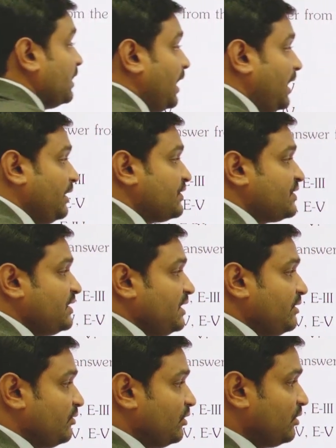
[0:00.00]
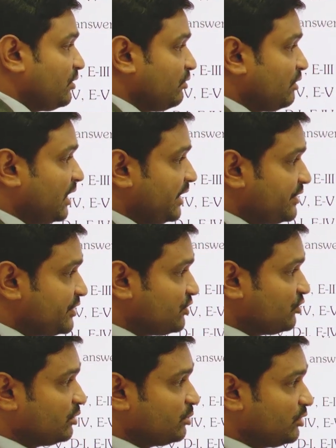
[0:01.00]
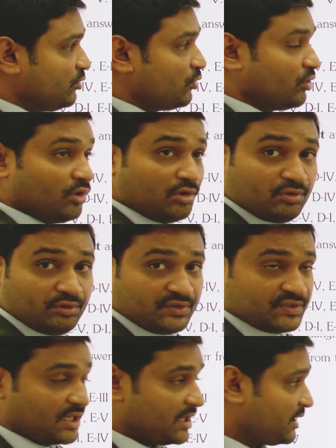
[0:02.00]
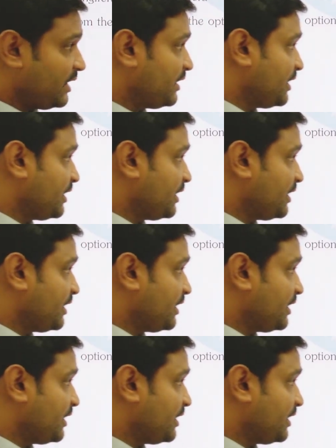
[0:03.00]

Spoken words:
And CO2 consumed, O2 is generated.